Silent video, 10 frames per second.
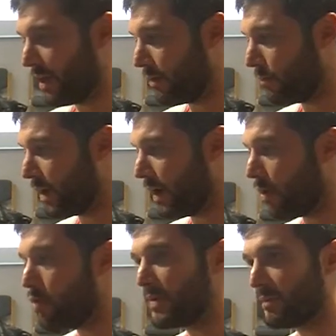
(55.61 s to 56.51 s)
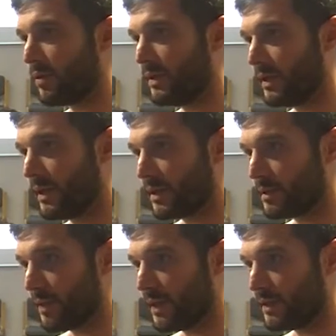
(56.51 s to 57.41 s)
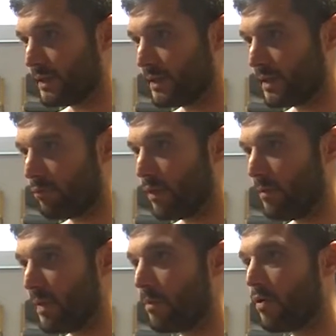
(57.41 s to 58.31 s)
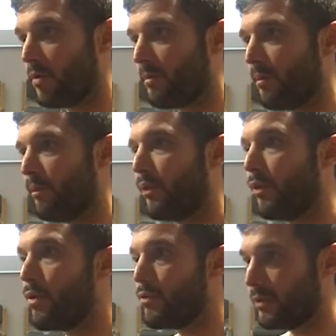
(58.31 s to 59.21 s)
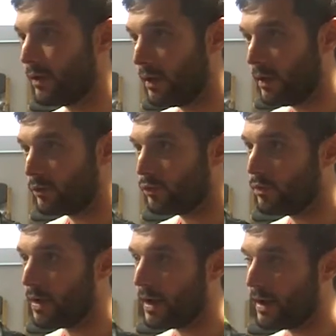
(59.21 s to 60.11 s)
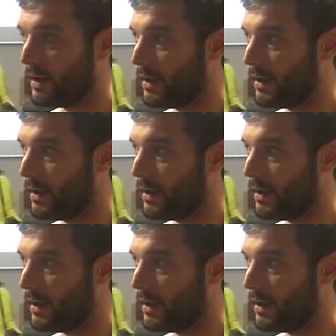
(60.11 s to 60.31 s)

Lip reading: will open political spaces that will be more prone to a